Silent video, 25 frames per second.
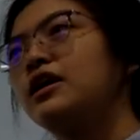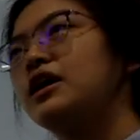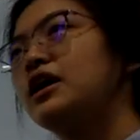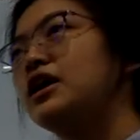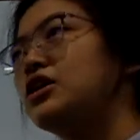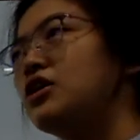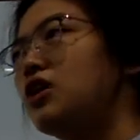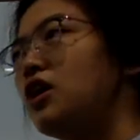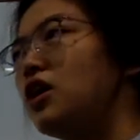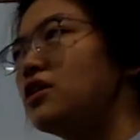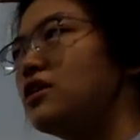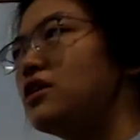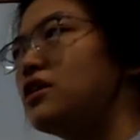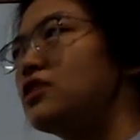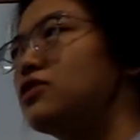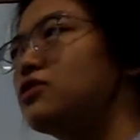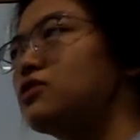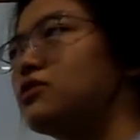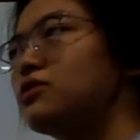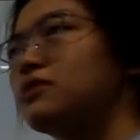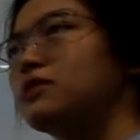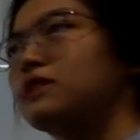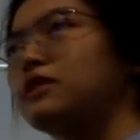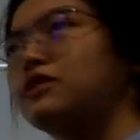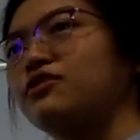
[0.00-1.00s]
in order
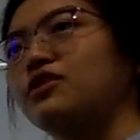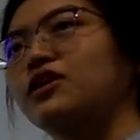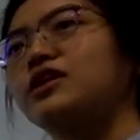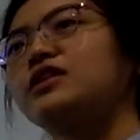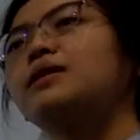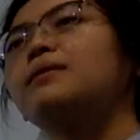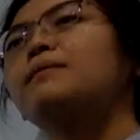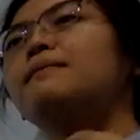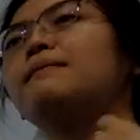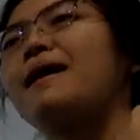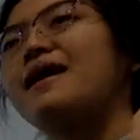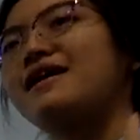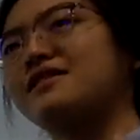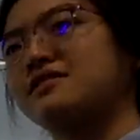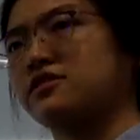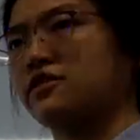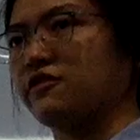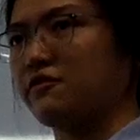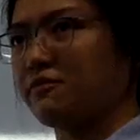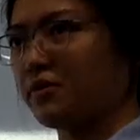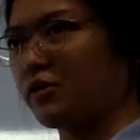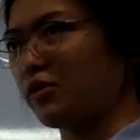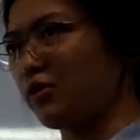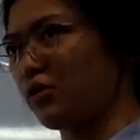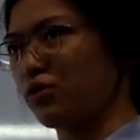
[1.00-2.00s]
to create the best
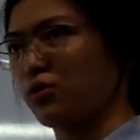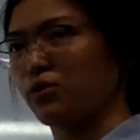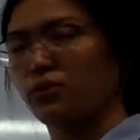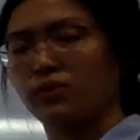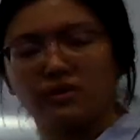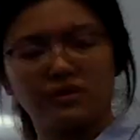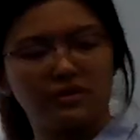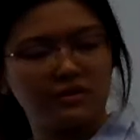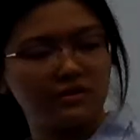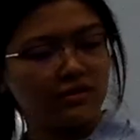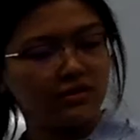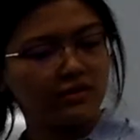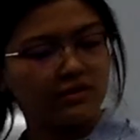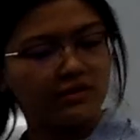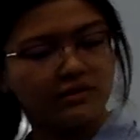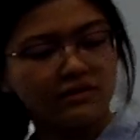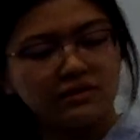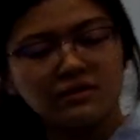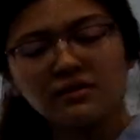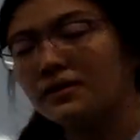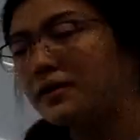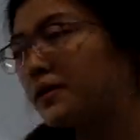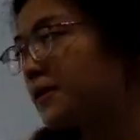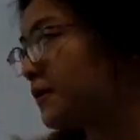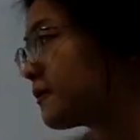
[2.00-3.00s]
of both worlds.